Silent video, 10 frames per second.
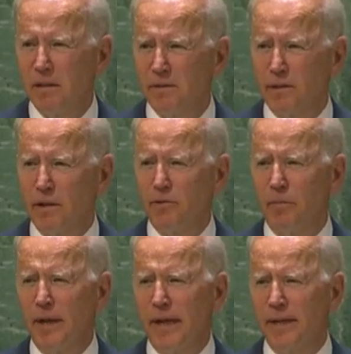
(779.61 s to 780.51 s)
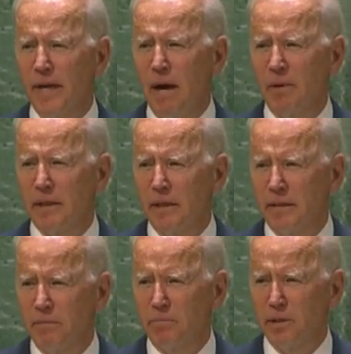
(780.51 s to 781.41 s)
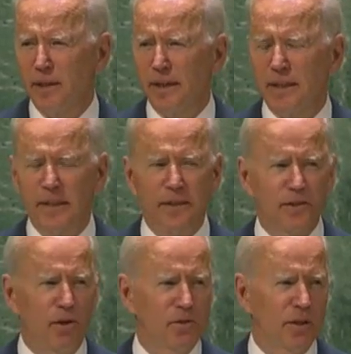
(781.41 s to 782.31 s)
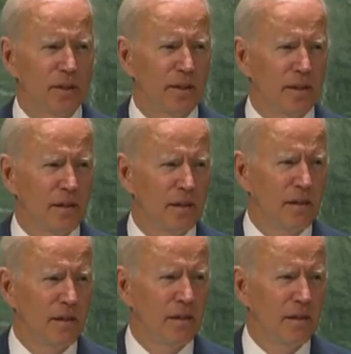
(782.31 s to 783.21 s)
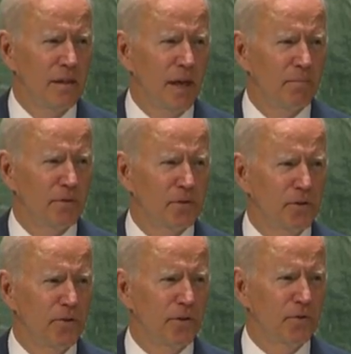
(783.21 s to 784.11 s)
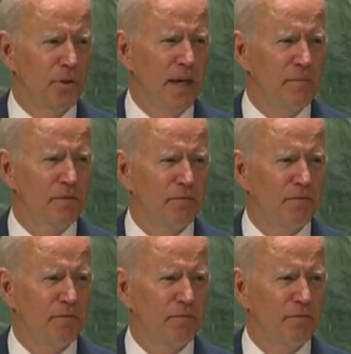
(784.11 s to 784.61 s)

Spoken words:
to contribute economically, politically, and socially, and pursue their dreams